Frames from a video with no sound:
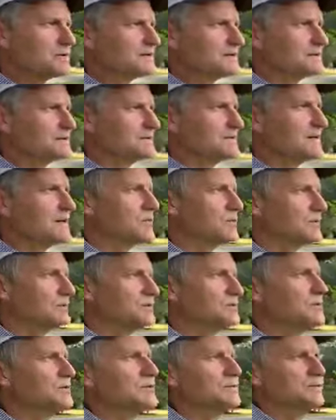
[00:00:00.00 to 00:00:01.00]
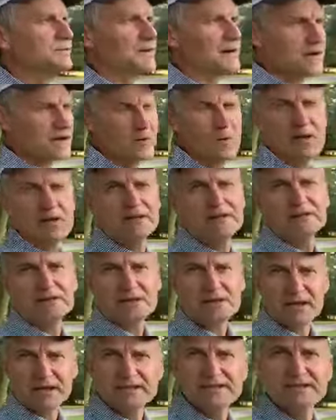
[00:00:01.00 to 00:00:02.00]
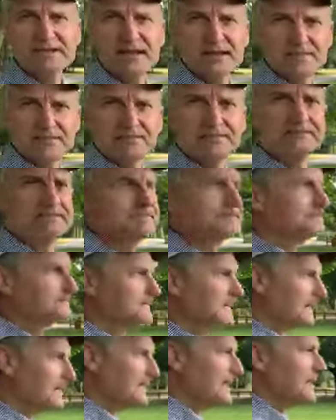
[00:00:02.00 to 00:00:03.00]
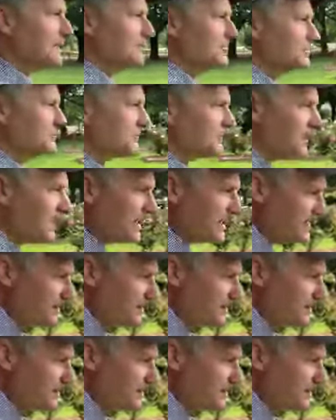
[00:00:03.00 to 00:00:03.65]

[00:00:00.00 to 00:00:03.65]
roses that will do very well in your landscape. Yeah, we sure